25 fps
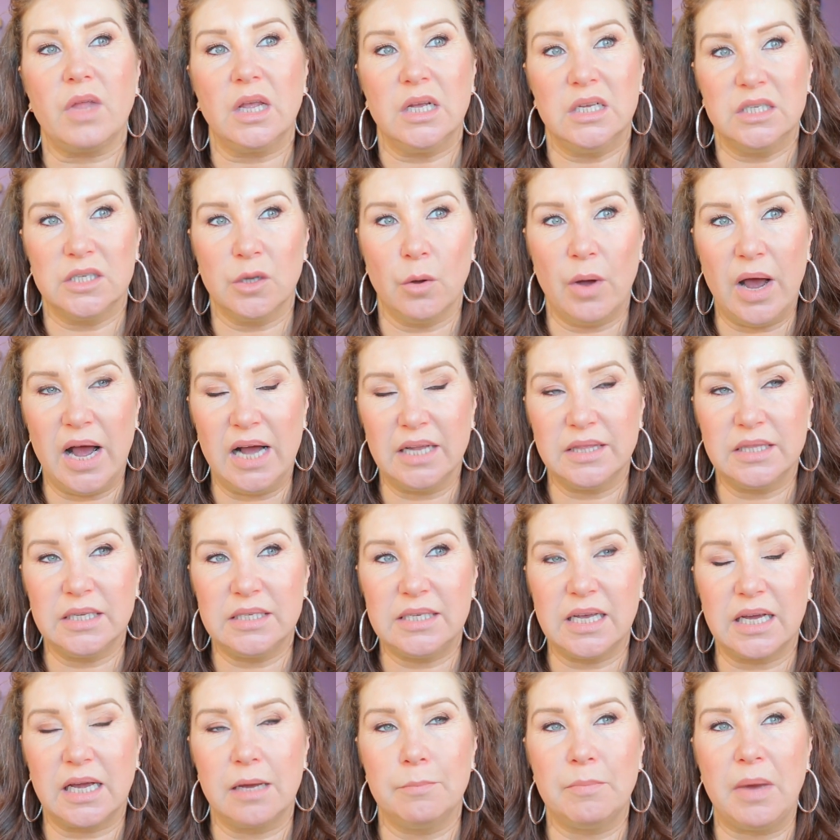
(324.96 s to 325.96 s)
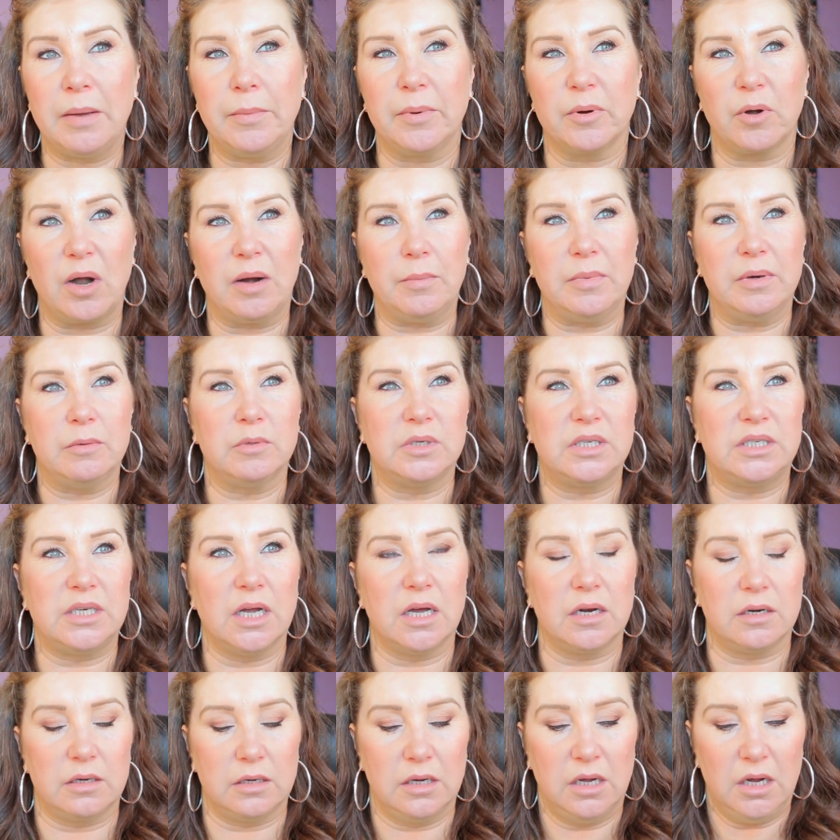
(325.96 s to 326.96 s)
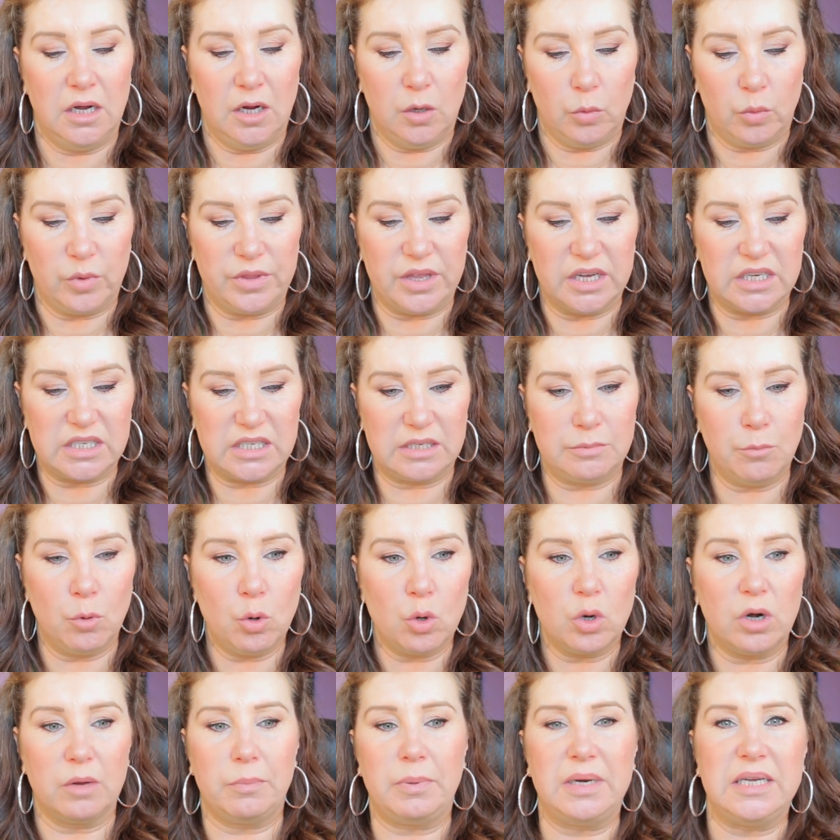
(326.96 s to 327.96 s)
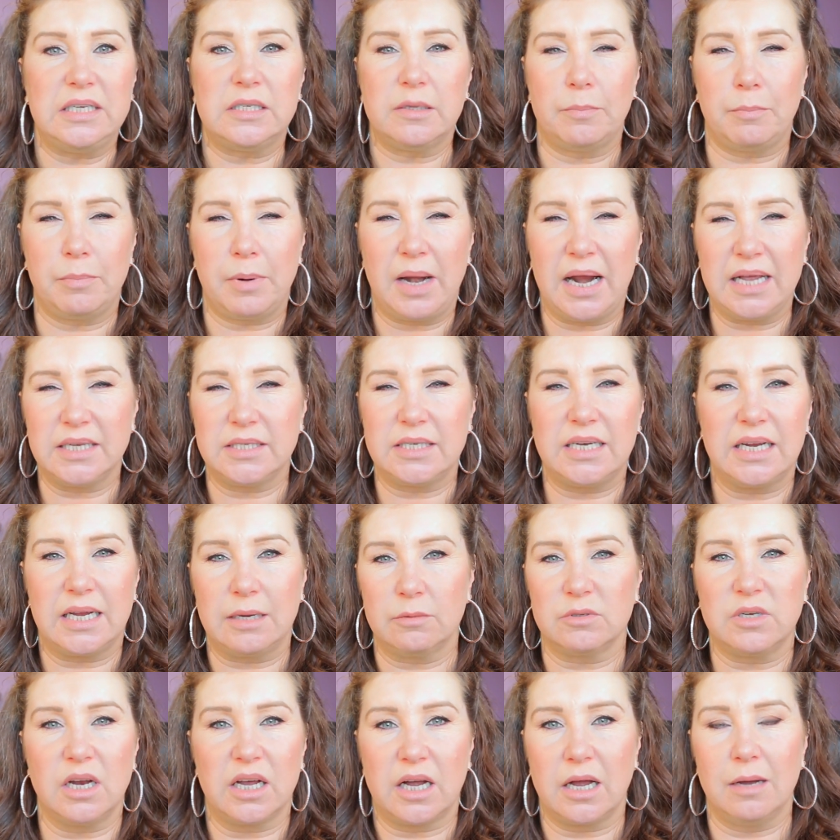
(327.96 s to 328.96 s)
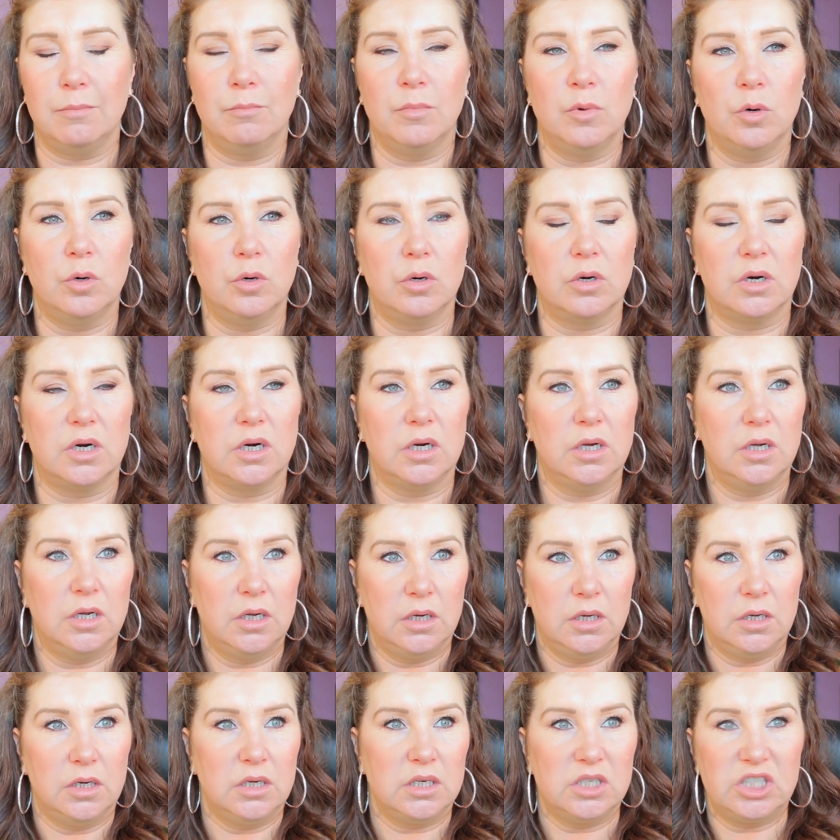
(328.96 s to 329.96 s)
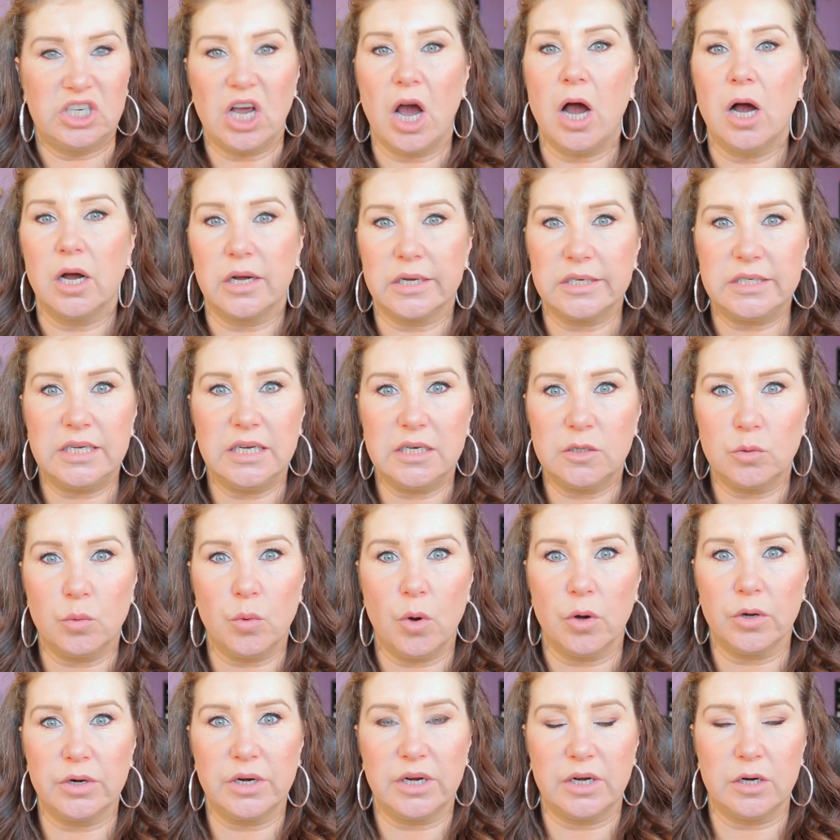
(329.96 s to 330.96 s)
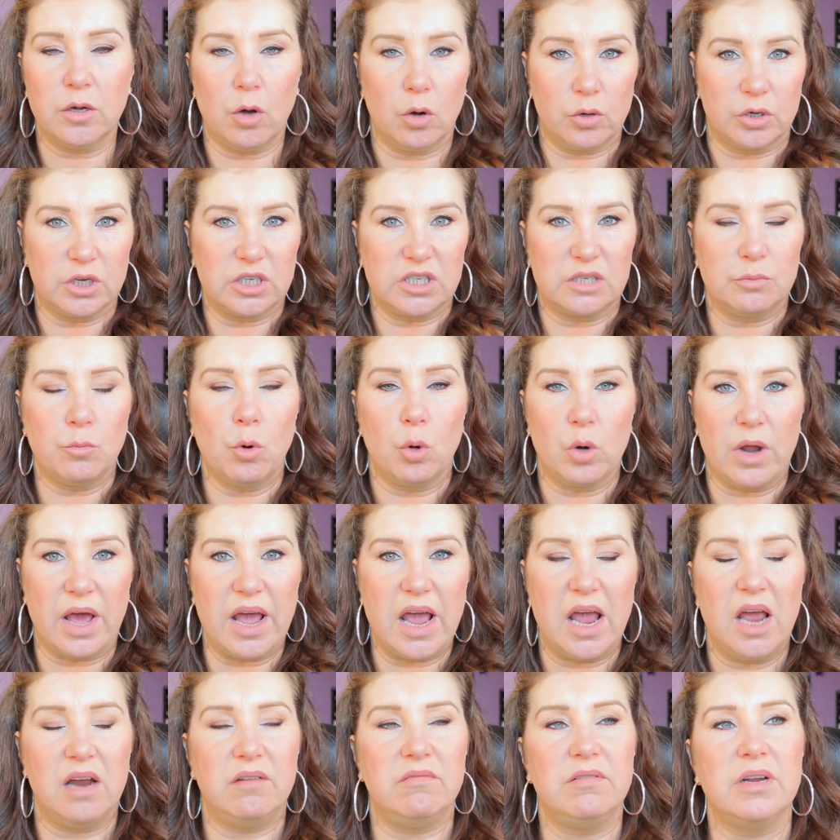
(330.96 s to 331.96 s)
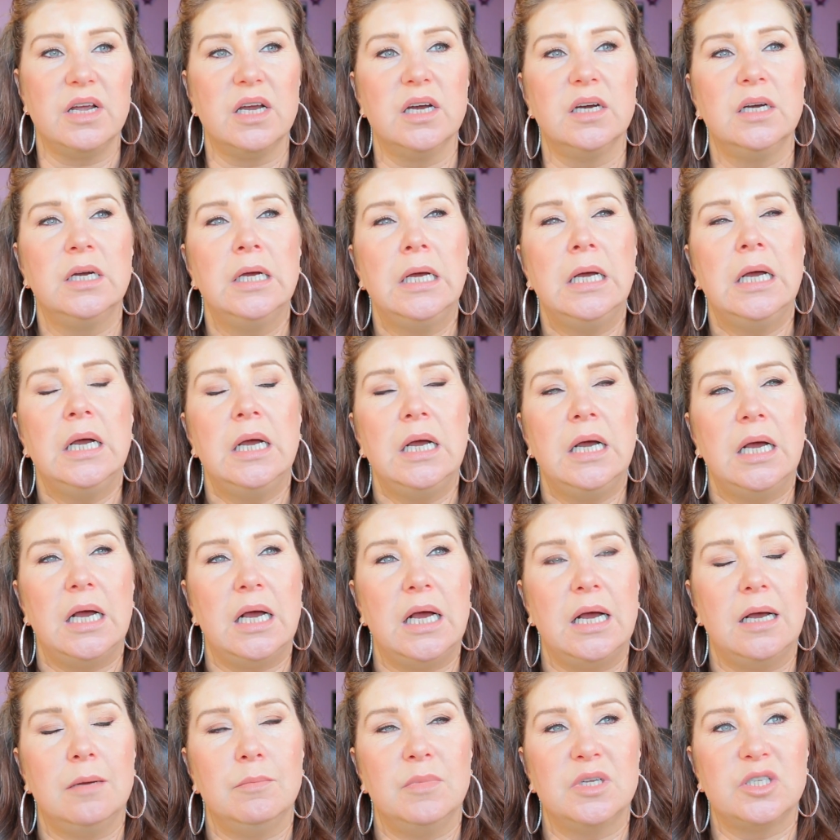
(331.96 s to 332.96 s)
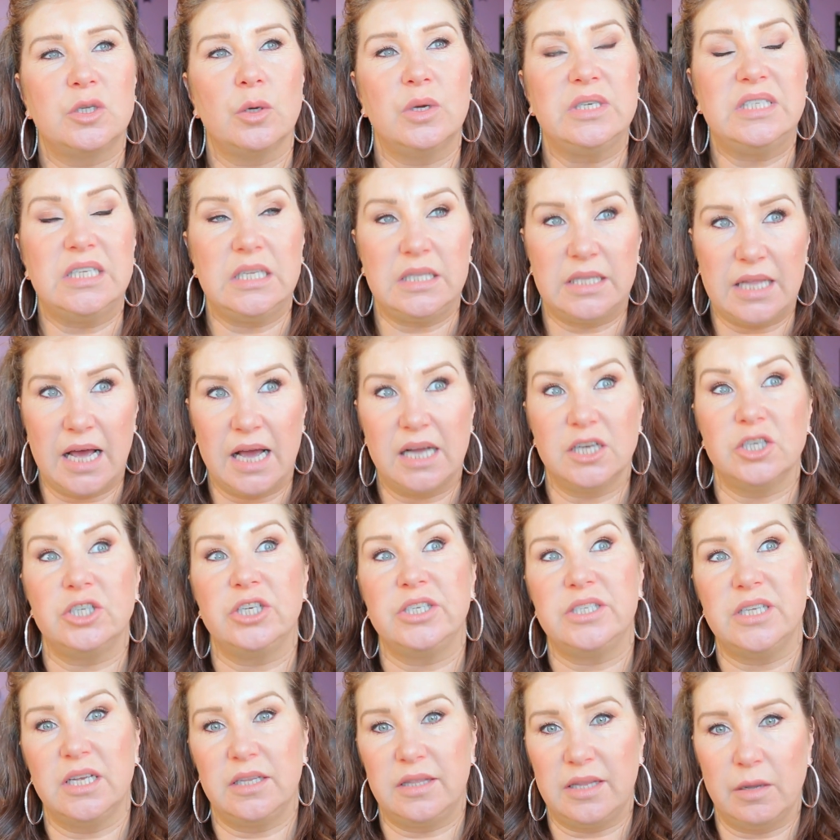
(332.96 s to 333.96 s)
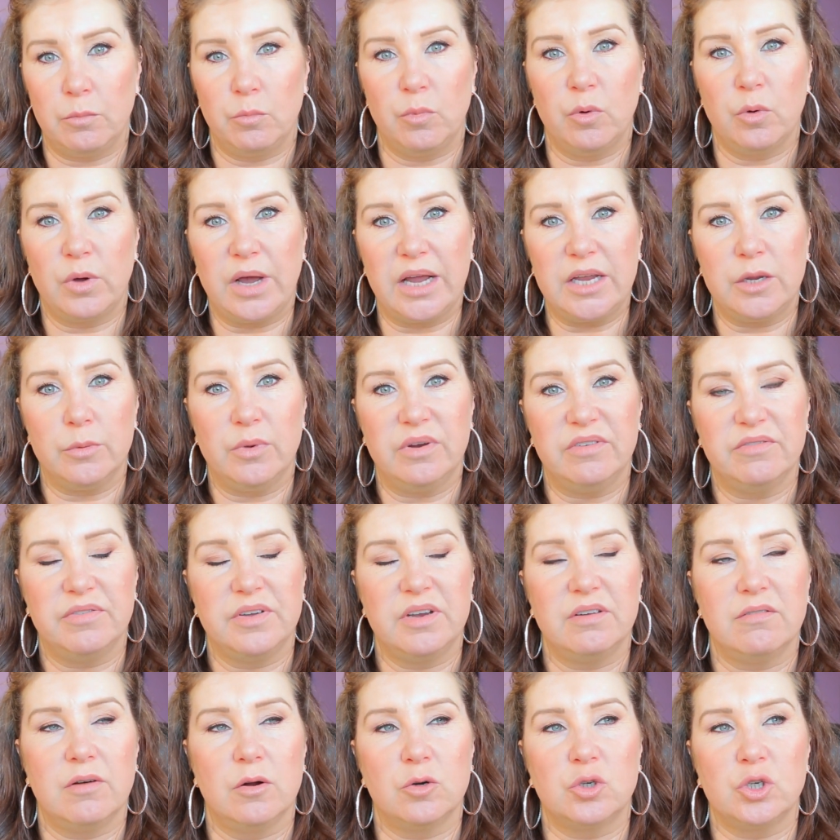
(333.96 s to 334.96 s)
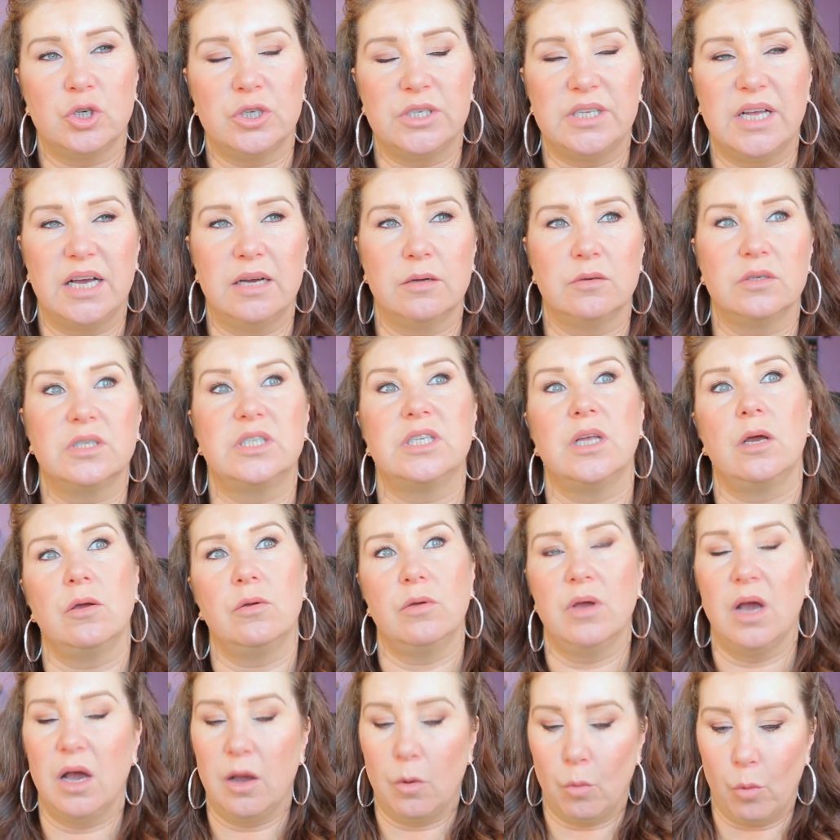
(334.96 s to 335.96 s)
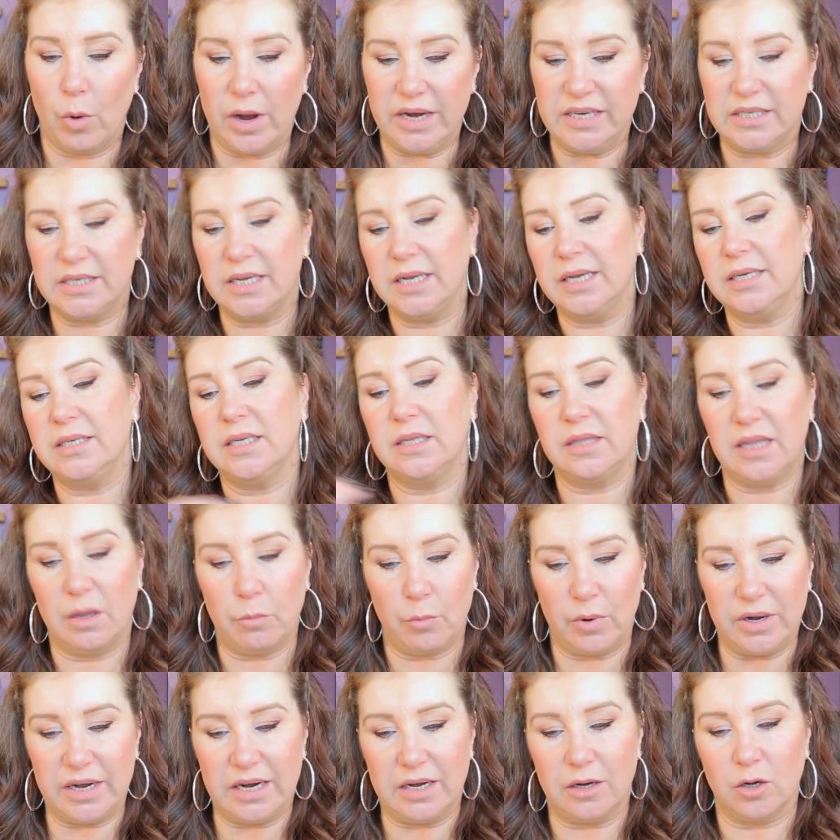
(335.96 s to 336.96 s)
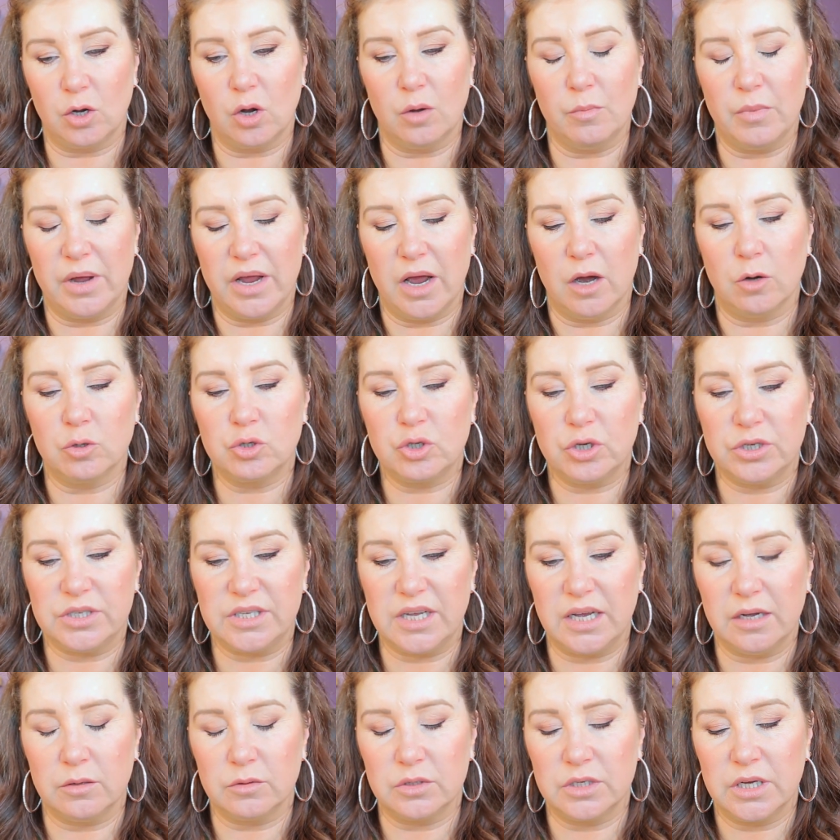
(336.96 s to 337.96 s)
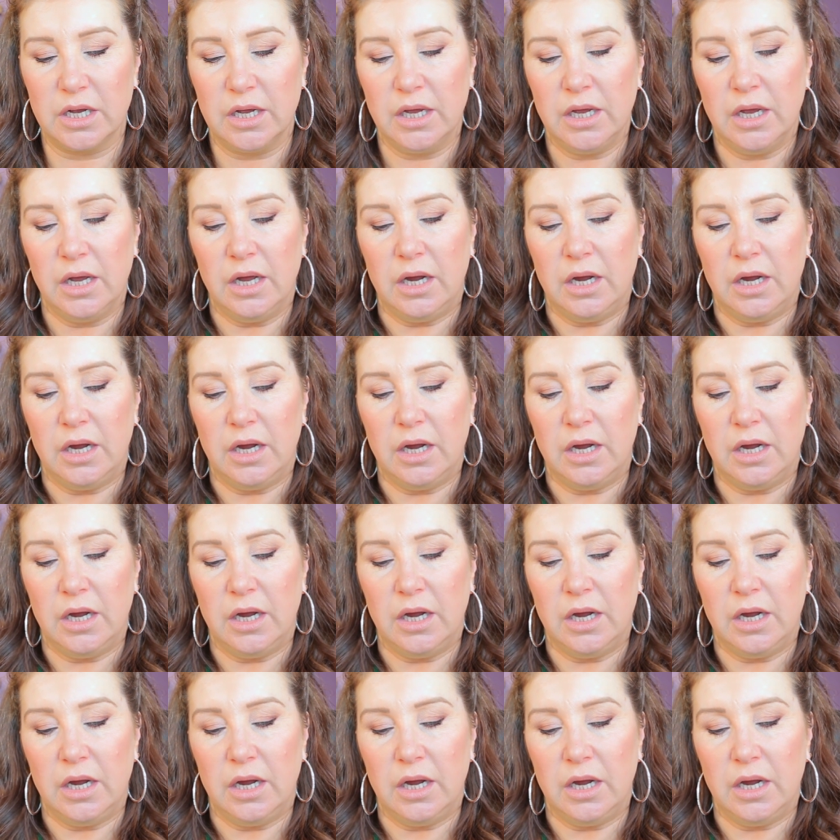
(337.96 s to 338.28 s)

So I had the second mammogram, and it was done with a smaller piece of plastic. It was like a more targeted one and on a smaller area. Um, so I did that, and she said, then we'll get you in for your ultrasound. So waited, then went in and got my ultrasound.